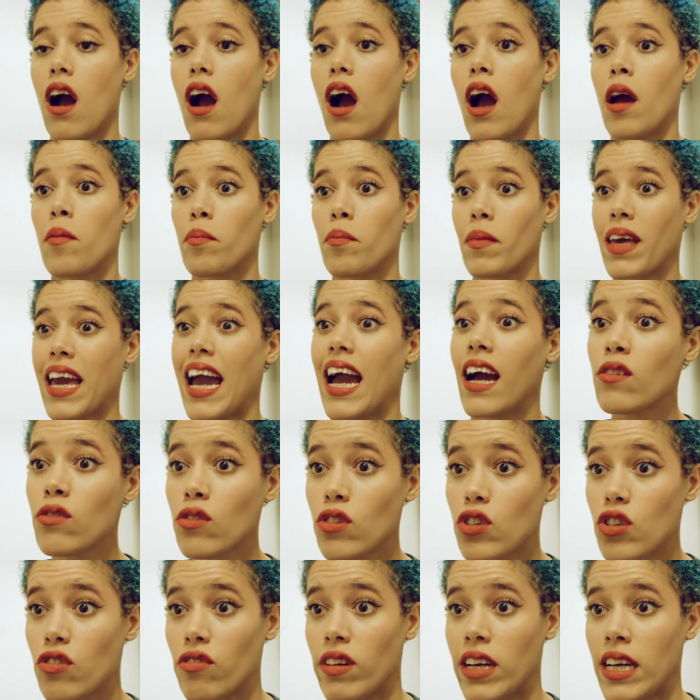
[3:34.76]
I'm
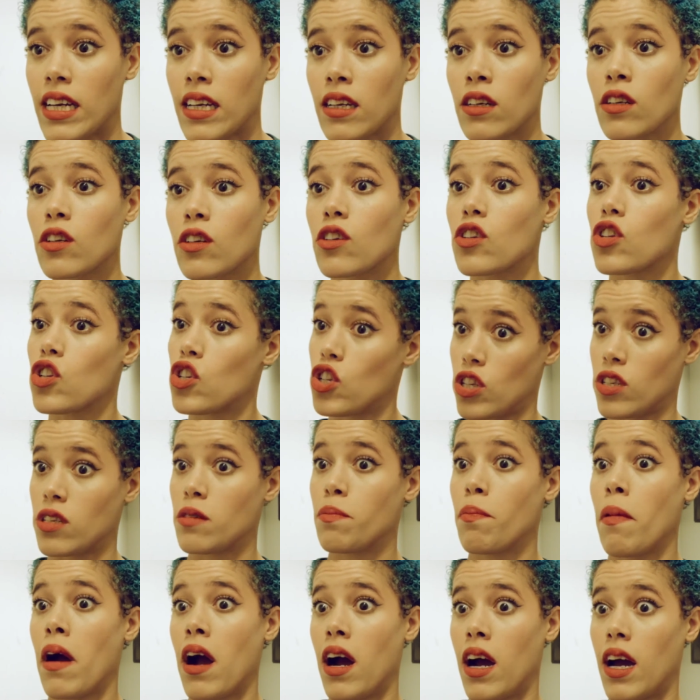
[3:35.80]
countering
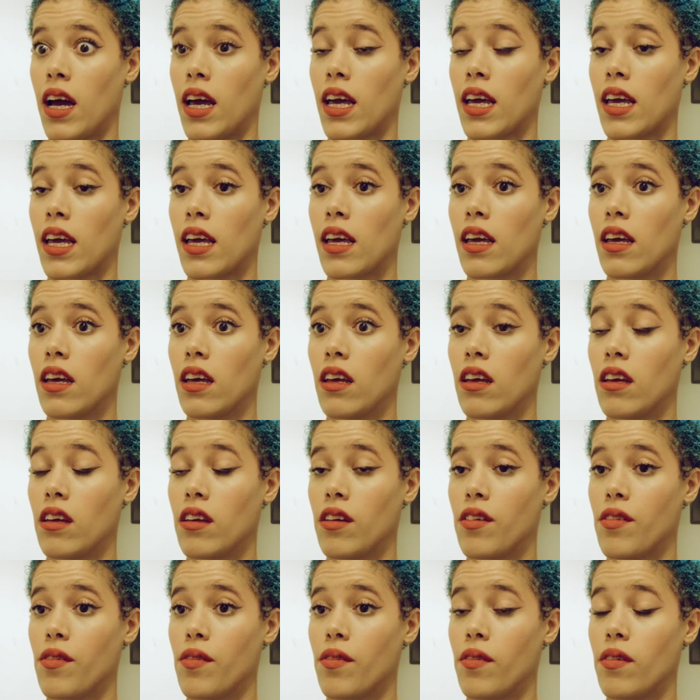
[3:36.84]
just by
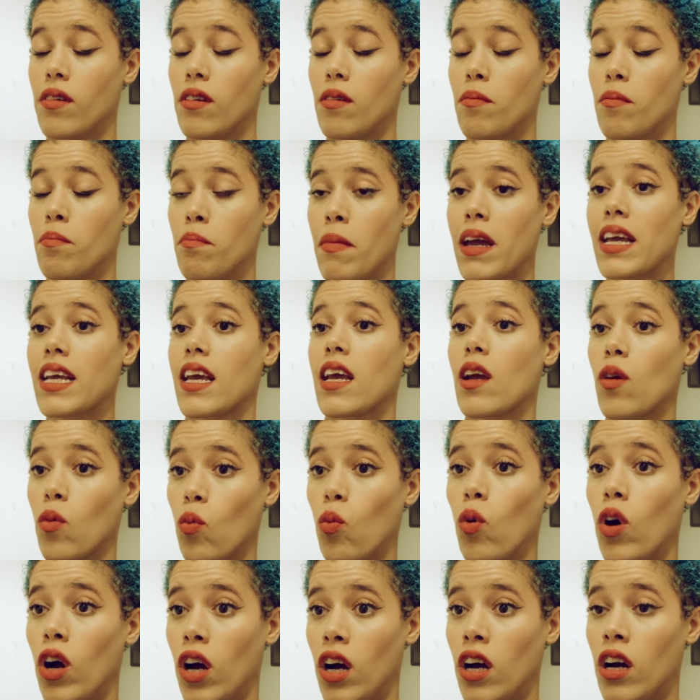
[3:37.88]
making
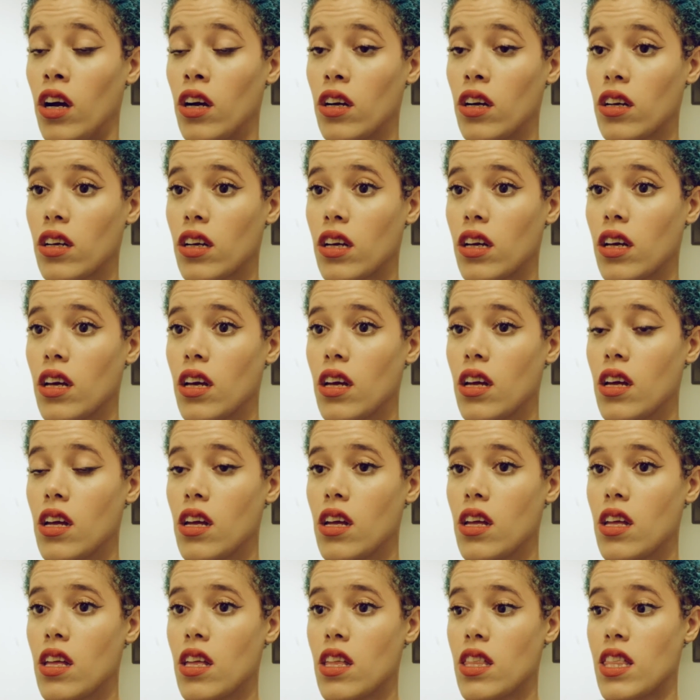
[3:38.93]
work
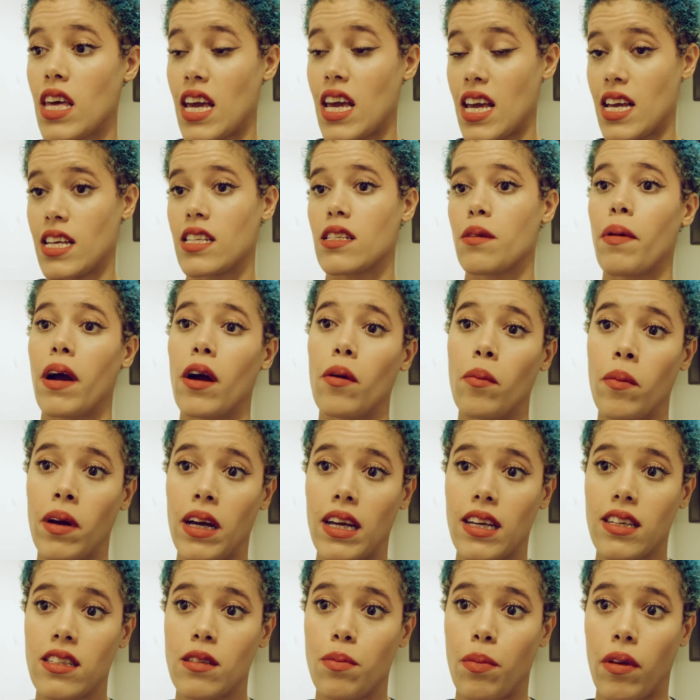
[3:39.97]
that is about my
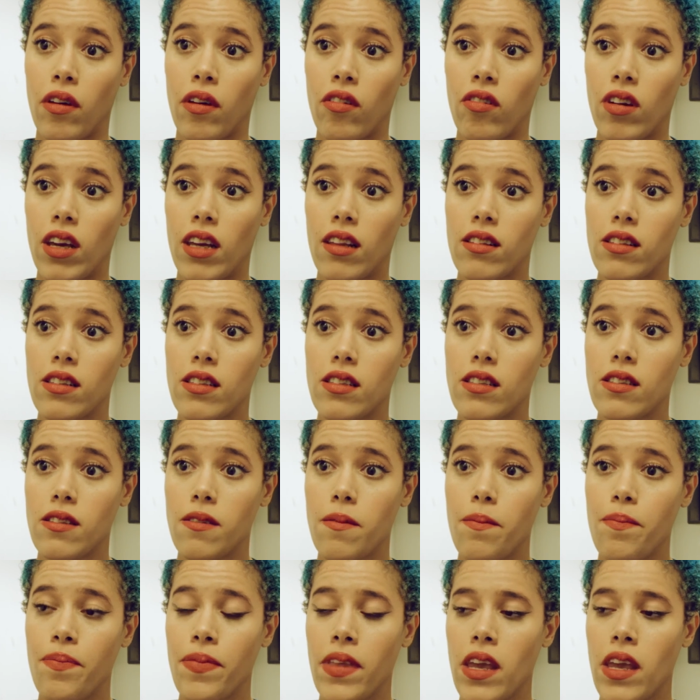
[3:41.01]
experience.